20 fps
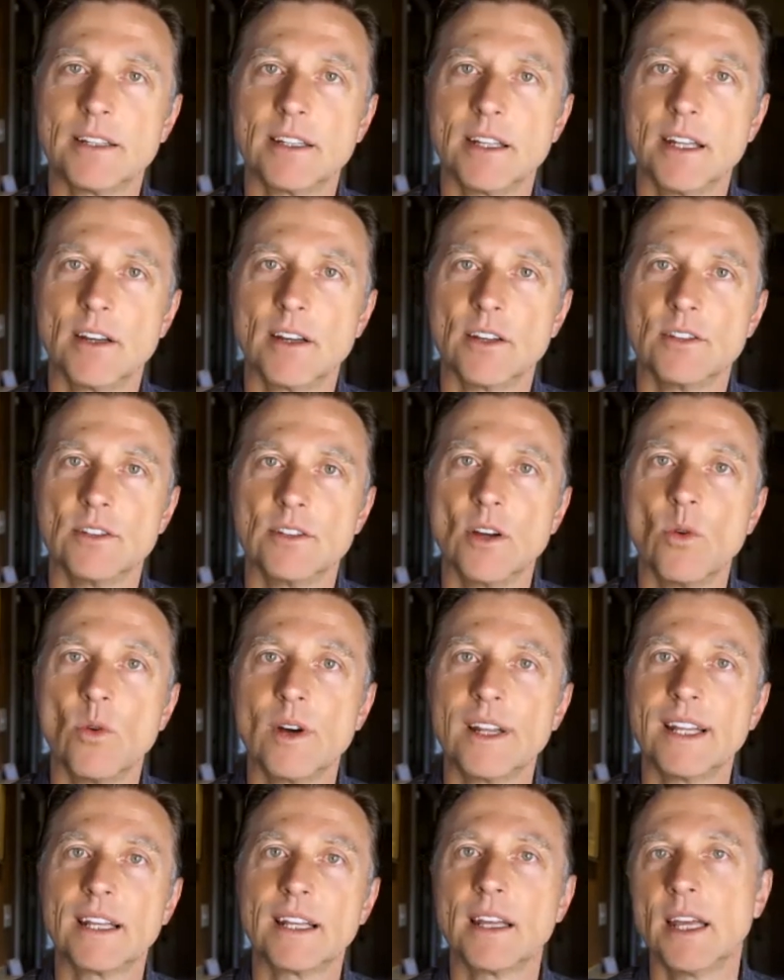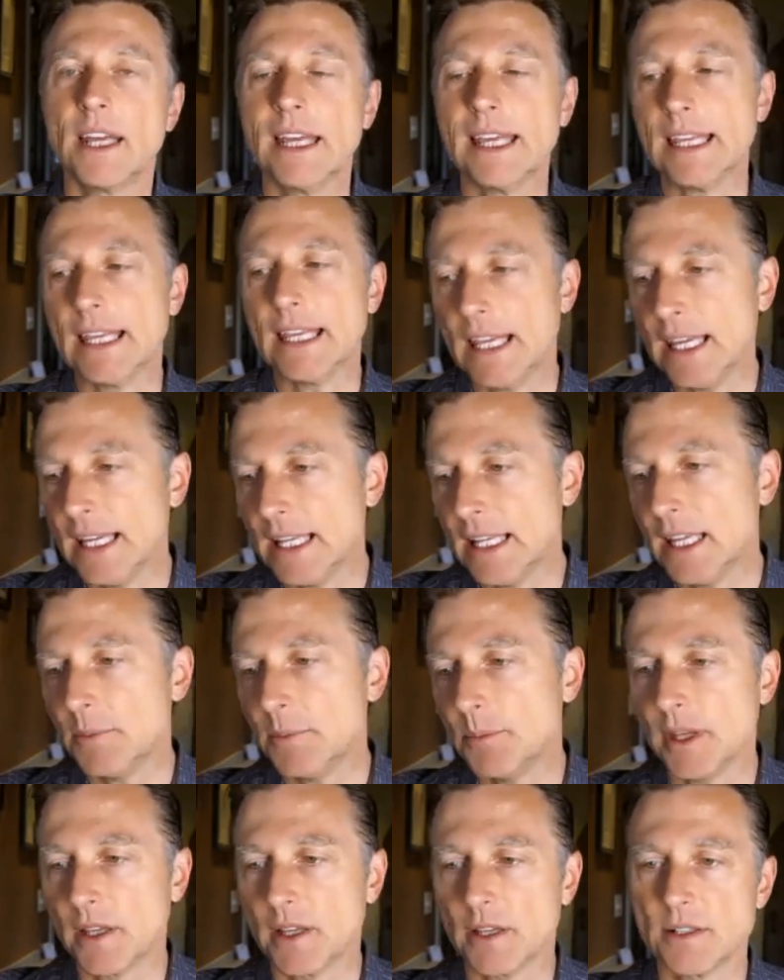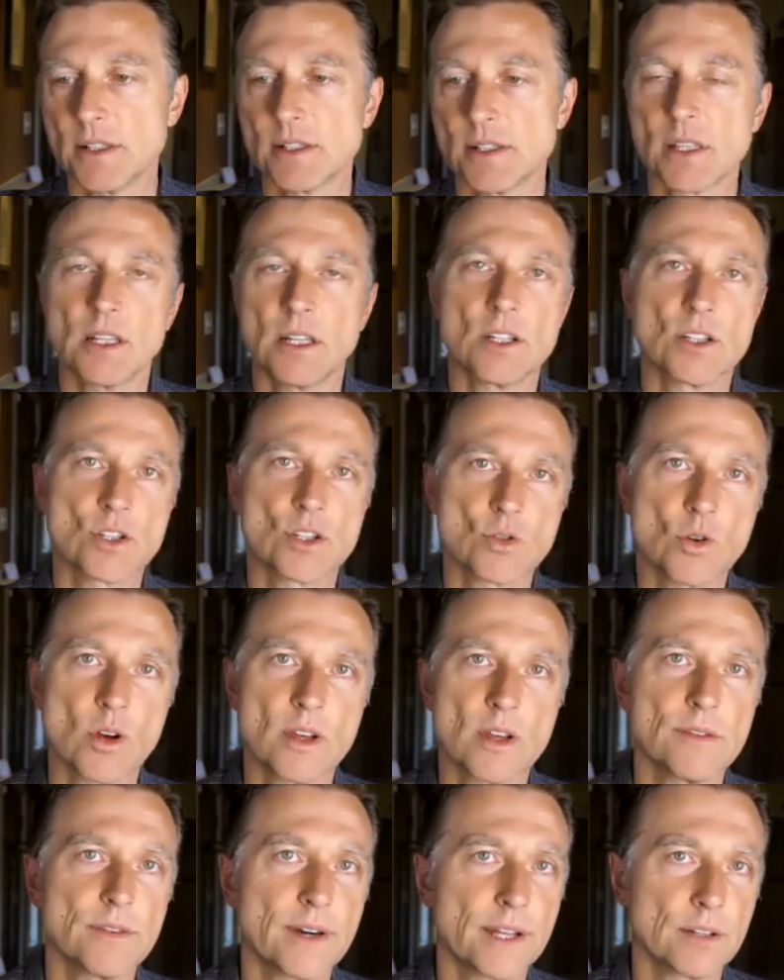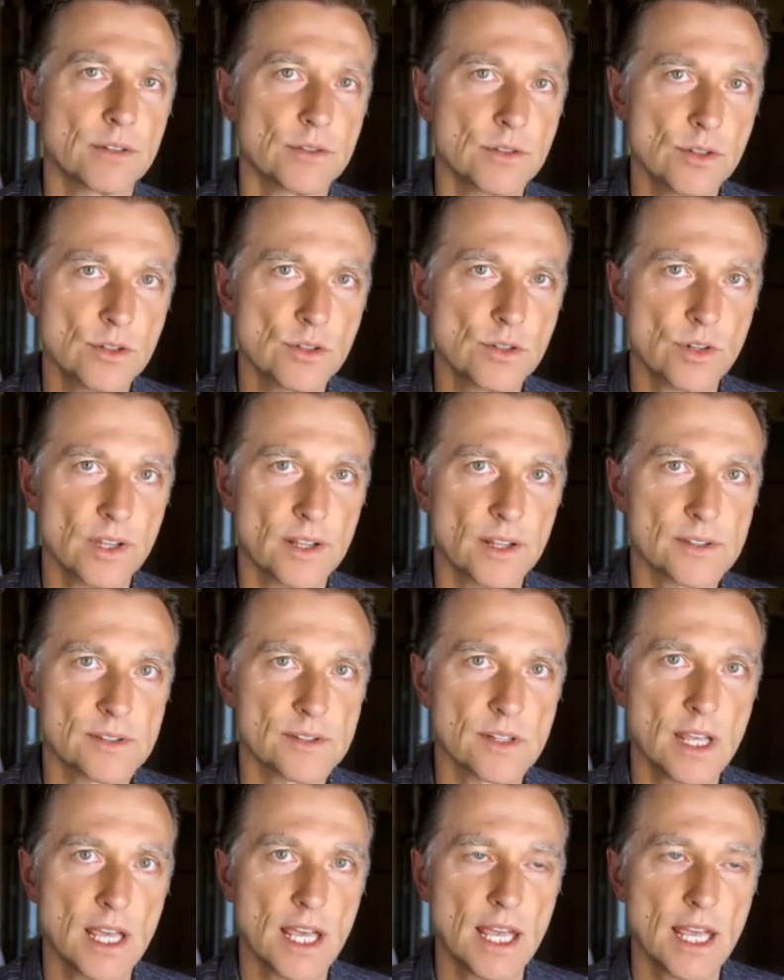you know, you don't want to heat it because it's going to destroy the phytonutrients.